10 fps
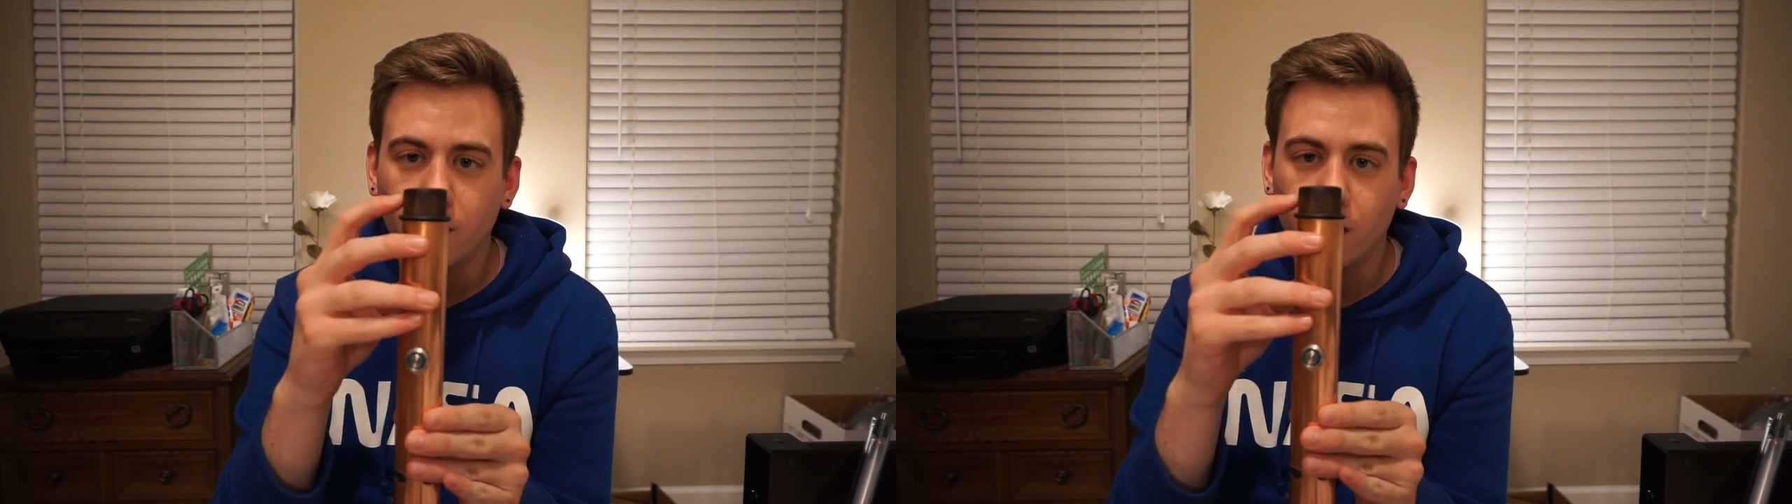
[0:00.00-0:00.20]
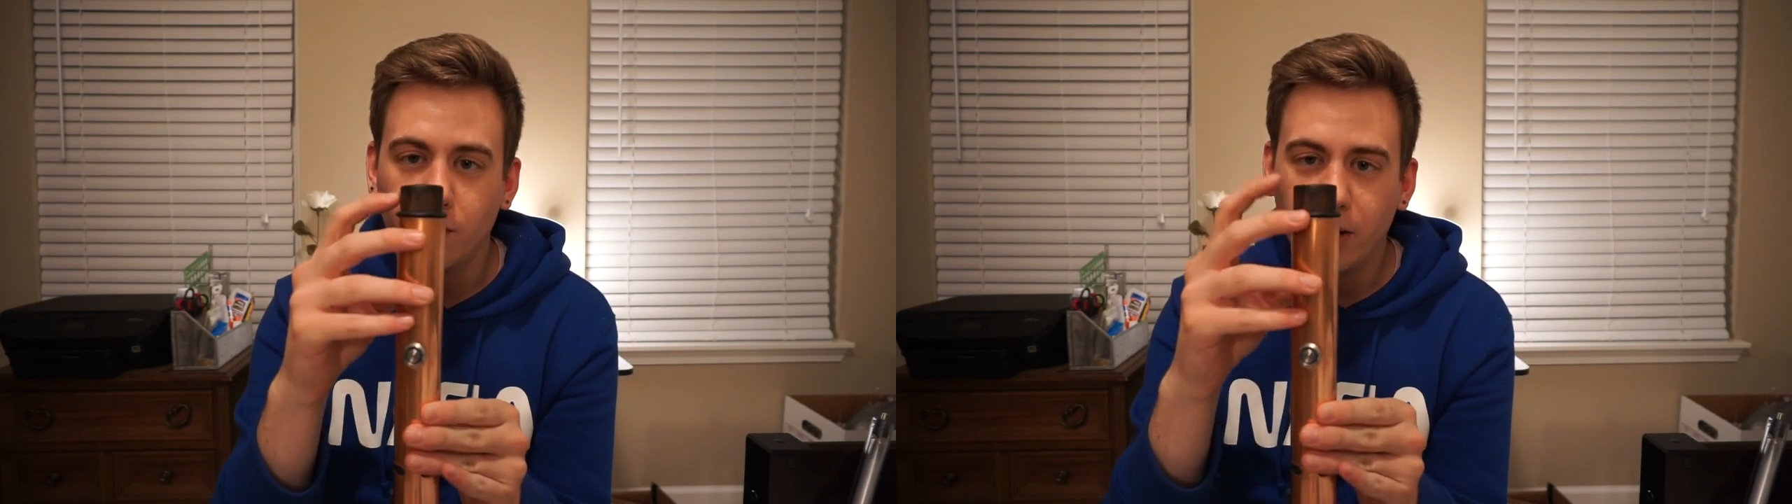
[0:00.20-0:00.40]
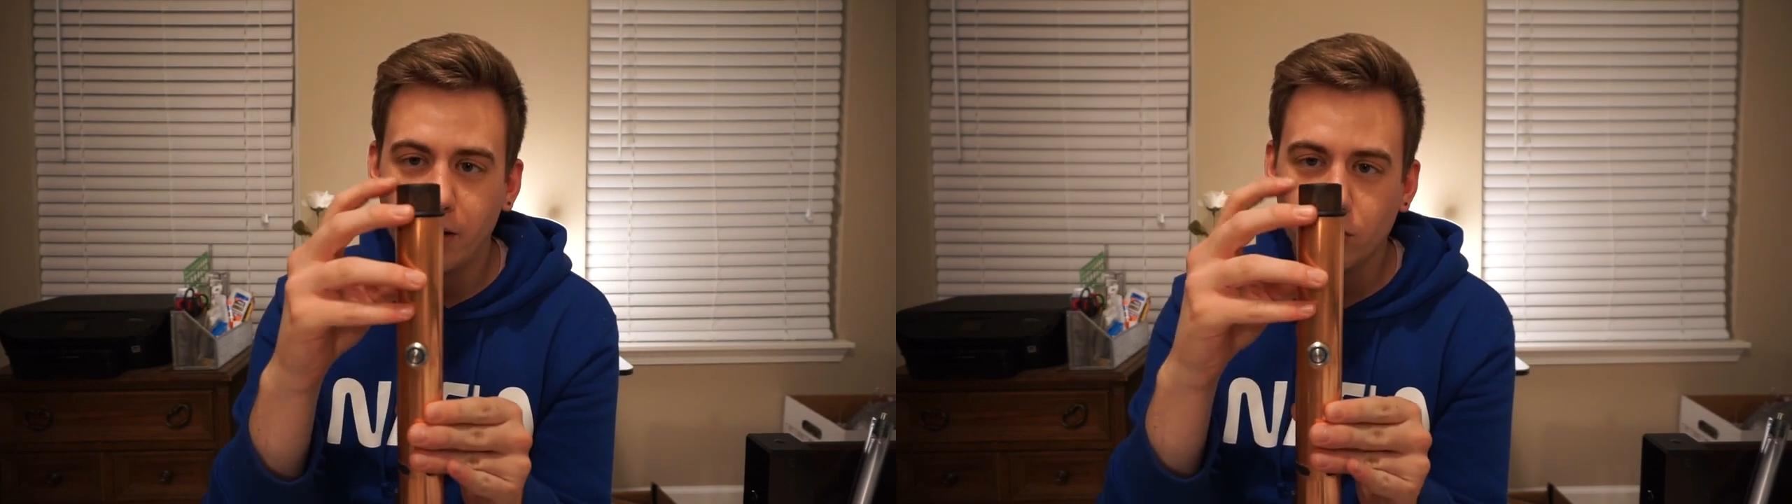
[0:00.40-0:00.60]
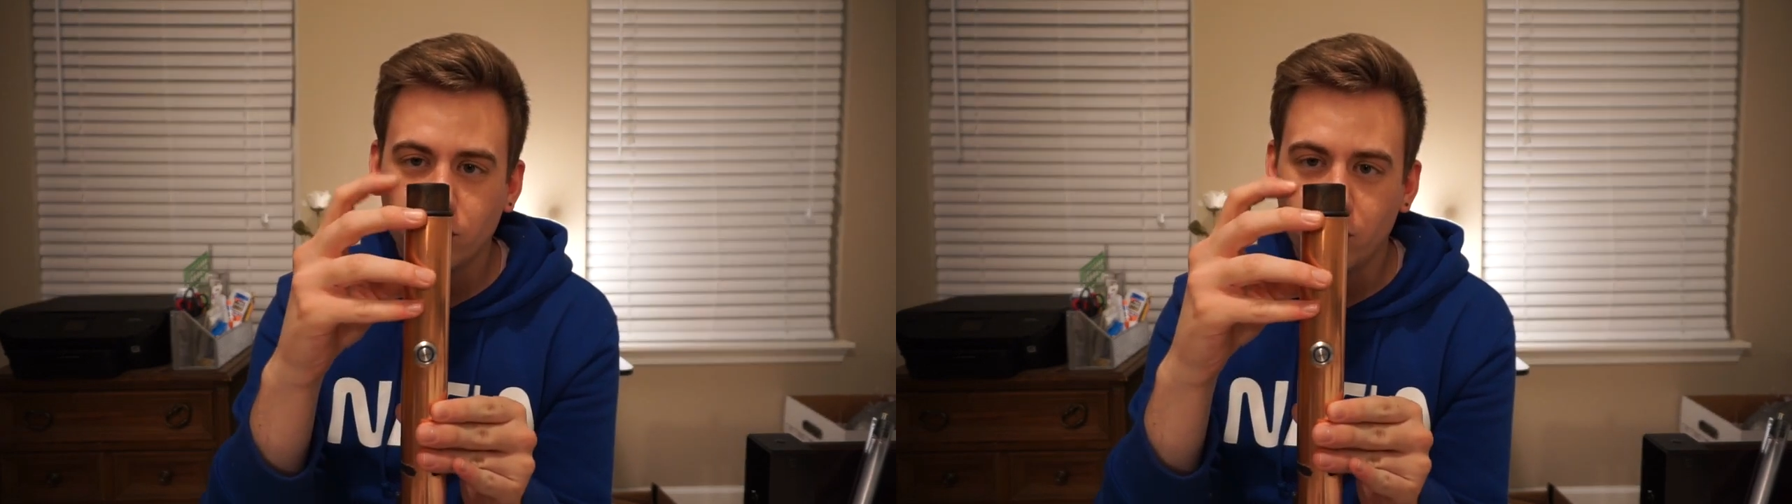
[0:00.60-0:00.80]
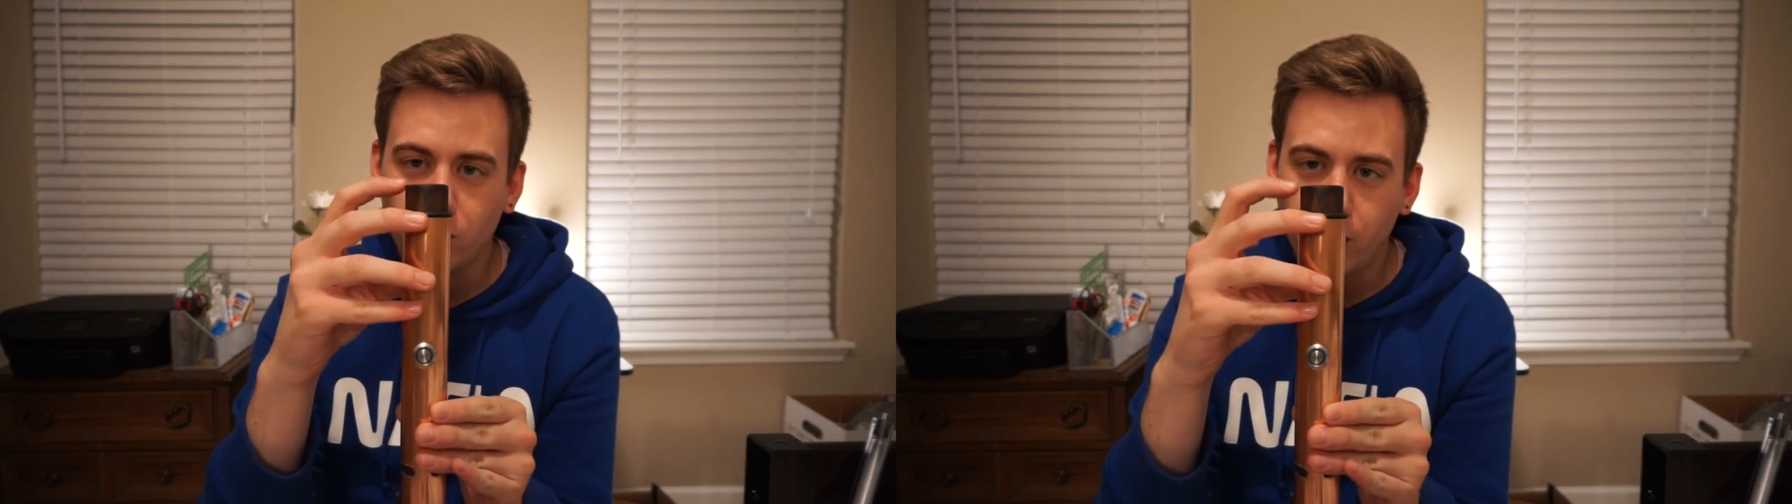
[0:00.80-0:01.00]
I
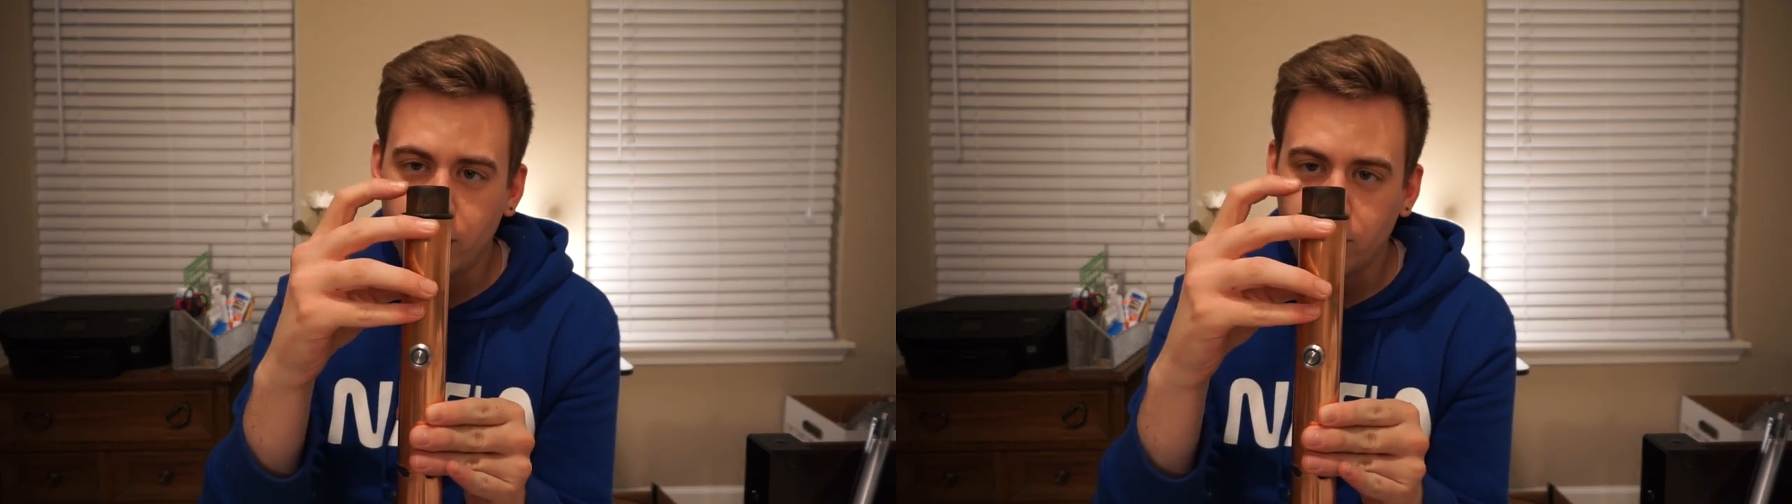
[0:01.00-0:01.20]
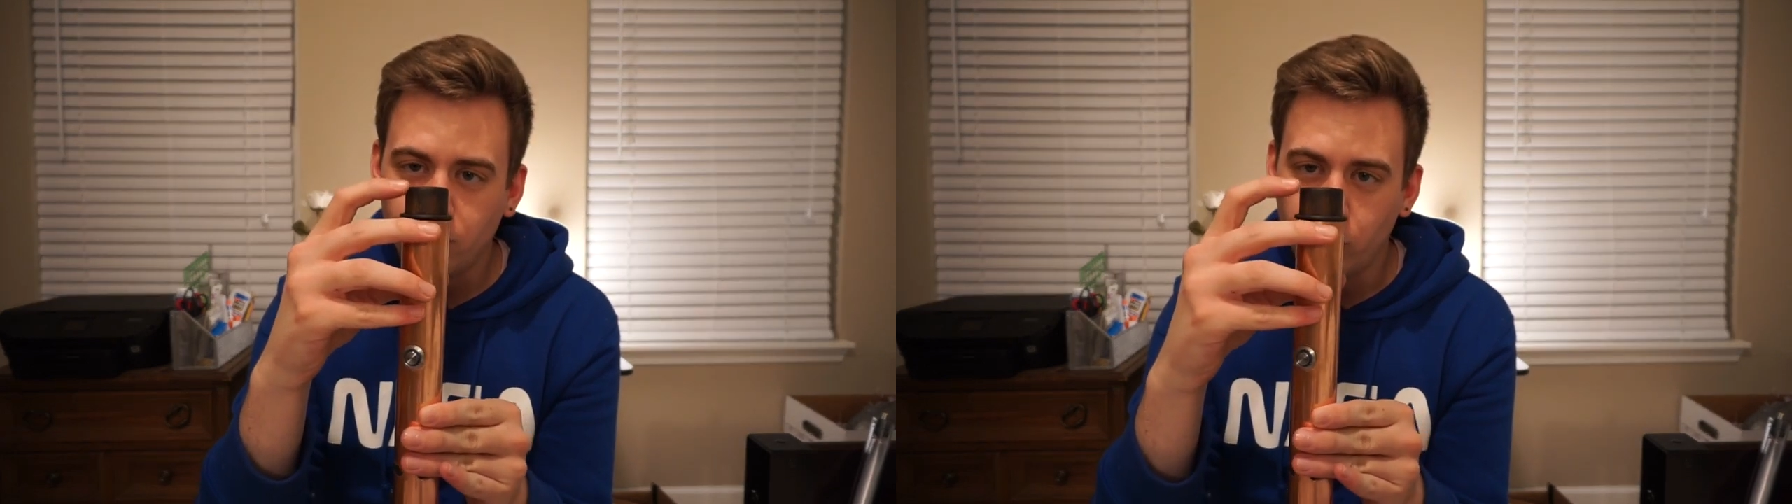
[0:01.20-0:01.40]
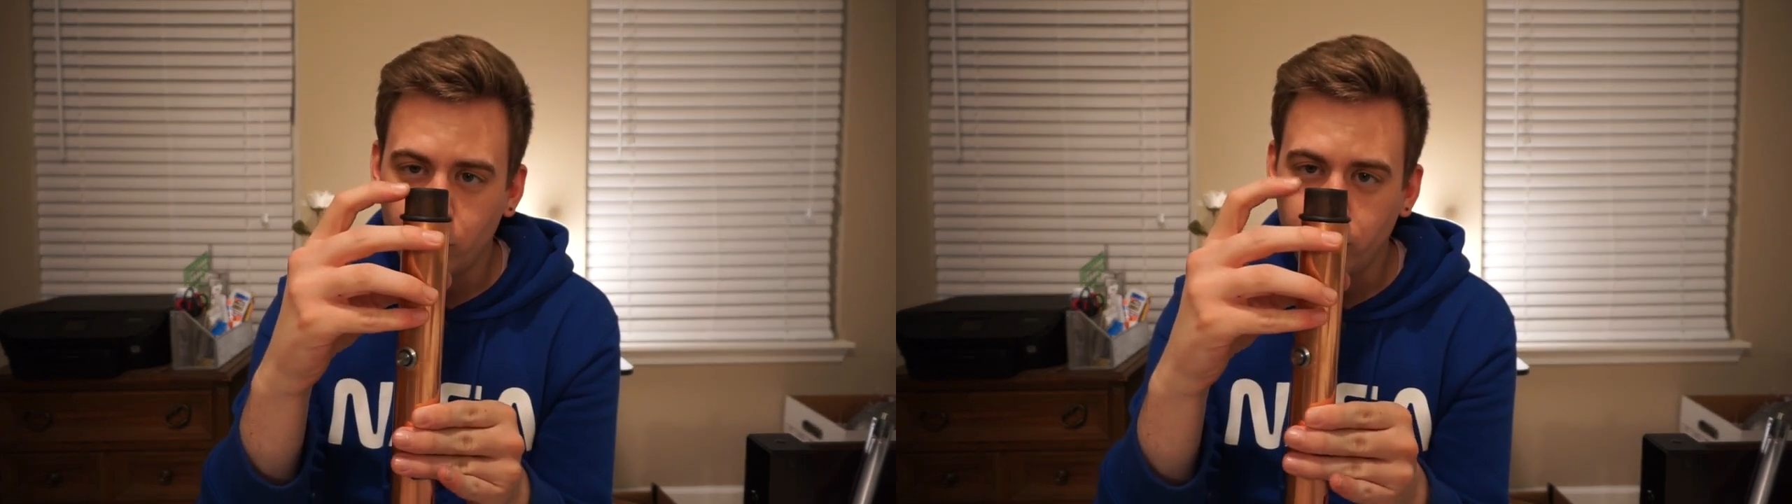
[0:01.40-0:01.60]
also added some